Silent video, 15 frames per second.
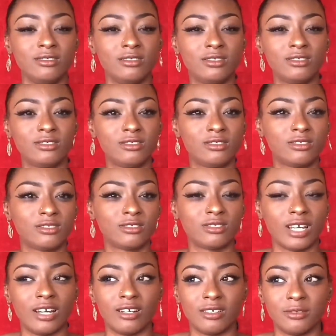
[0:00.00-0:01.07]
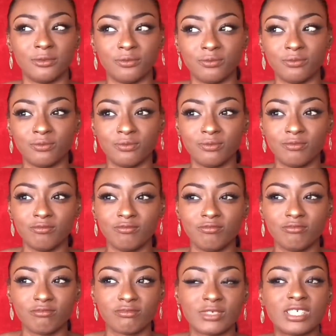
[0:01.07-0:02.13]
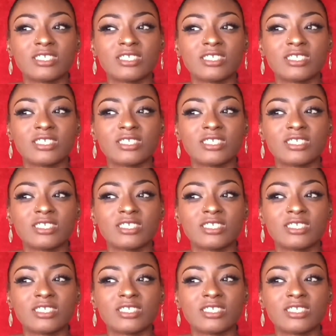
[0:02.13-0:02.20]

it's not